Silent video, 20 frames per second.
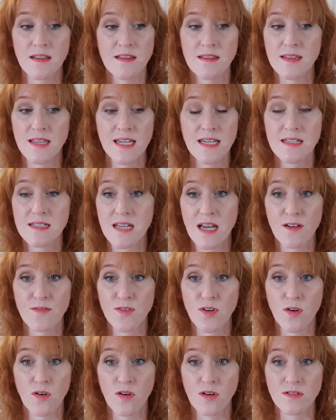These have
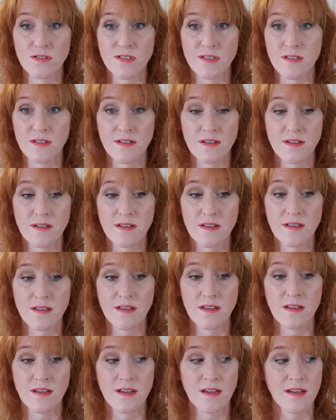not altered.
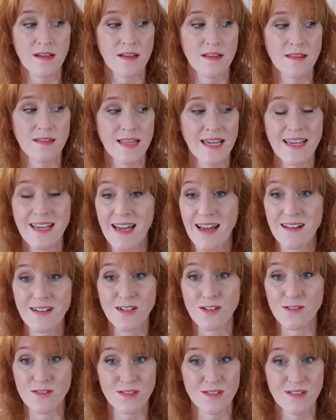They
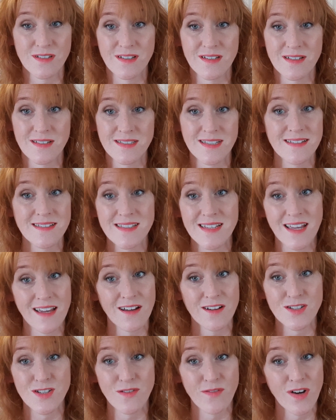cannot, since they
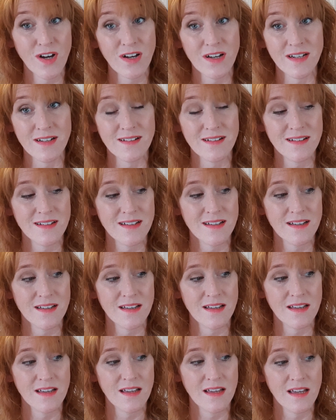are divine.
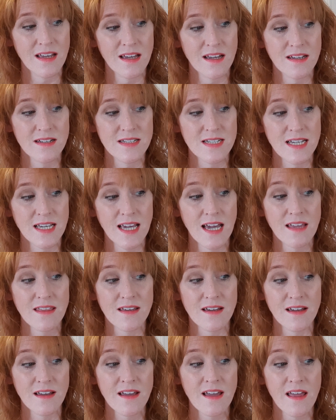
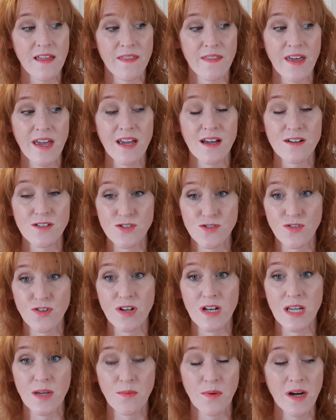Together, they are
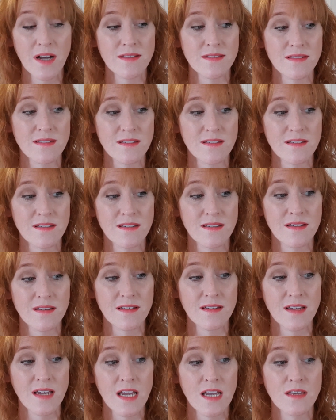truly one,
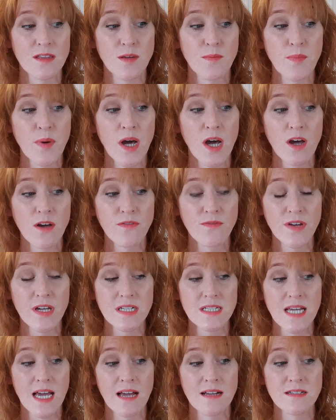the
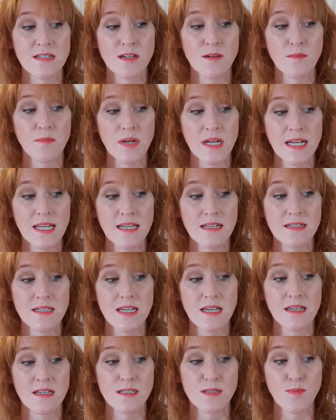perfect and complete
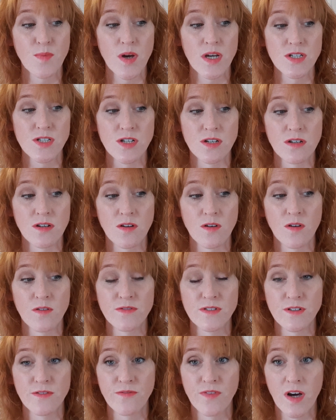expression of
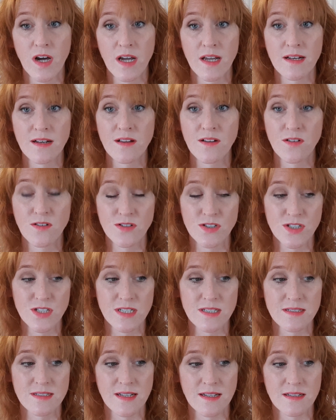divine
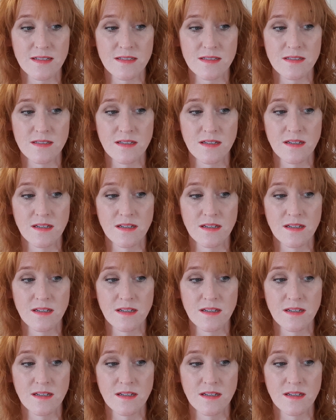consciousness.